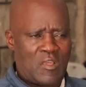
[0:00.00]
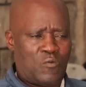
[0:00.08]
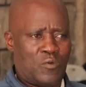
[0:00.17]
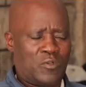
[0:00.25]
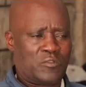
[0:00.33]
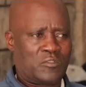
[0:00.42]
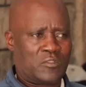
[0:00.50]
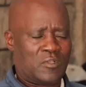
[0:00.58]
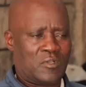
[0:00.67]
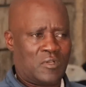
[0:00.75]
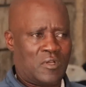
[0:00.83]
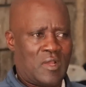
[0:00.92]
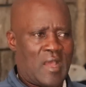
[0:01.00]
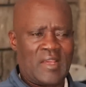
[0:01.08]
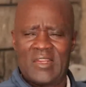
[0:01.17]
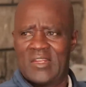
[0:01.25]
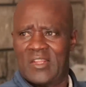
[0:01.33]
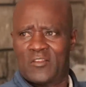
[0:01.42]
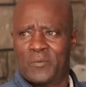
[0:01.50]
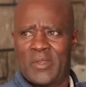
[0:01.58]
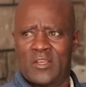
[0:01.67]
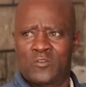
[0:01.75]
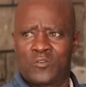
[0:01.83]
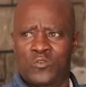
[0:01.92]
I was I didn't
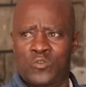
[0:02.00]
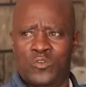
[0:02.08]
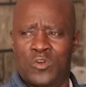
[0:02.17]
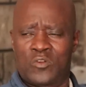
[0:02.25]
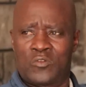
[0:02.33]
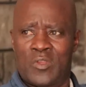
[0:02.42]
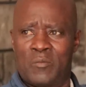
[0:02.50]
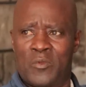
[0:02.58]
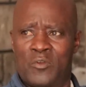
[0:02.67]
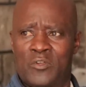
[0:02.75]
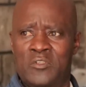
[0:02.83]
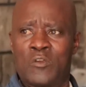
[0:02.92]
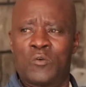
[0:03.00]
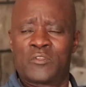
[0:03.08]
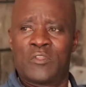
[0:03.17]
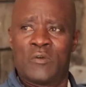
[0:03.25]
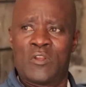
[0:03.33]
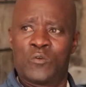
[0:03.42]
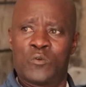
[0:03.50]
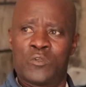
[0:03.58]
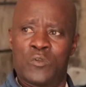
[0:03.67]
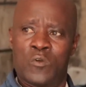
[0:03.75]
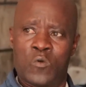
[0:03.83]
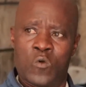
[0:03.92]
expect to talk to him because he was the
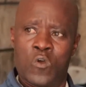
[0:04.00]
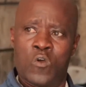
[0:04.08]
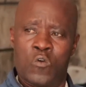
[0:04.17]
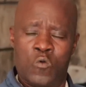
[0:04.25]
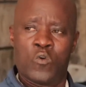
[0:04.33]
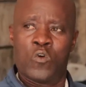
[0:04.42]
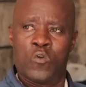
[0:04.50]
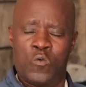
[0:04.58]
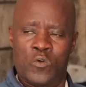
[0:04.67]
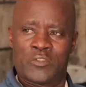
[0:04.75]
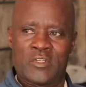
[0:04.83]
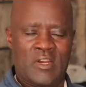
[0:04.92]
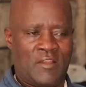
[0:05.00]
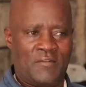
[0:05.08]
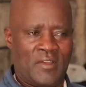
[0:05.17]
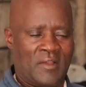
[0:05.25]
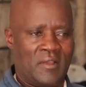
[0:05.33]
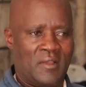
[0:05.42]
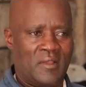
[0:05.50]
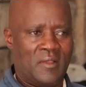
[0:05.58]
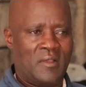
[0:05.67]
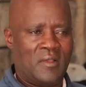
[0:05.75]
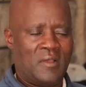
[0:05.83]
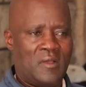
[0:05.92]
one who was driving.
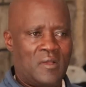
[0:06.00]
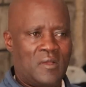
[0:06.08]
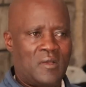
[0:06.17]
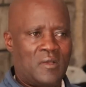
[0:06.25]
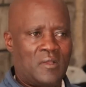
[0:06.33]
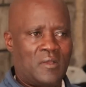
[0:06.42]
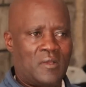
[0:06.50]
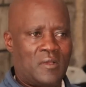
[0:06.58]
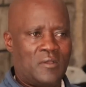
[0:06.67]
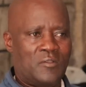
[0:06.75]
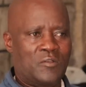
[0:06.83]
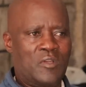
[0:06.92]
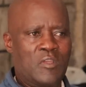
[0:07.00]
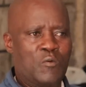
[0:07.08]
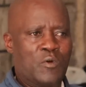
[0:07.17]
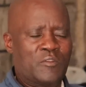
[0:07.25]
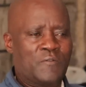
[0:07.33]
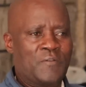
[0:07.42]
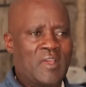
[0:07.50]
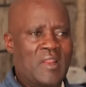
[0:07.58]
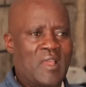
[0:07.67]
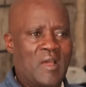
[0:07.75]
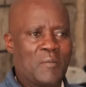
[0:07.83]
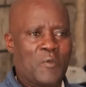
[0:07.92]
So he was
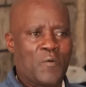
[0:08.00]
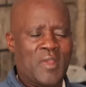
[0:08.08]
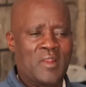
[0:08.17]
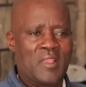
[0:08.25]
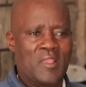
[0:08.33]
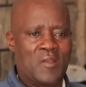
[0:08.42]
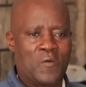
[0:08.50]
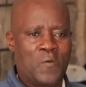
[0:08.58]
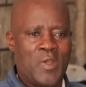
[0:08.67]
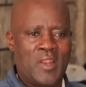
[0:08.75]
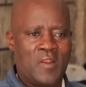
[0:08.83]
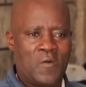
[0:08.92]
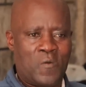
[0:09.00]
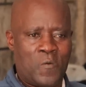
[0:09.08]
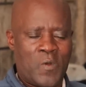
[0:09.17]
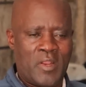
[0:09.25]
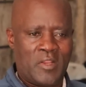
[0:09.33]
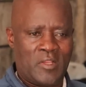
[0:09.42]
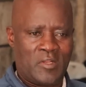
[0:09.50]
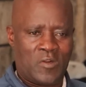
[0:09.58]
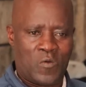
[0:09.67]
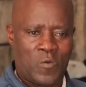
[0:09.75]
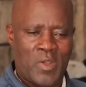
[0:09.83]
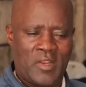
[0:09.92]
very happy when
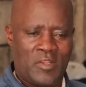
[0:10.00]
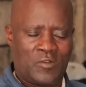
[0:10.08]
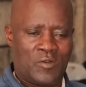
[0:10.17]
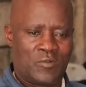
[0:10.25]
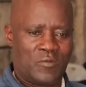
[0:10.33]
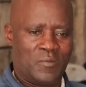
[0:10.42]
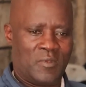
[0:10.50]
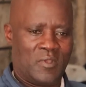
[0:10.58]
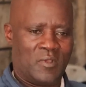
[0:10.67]
he talked to me.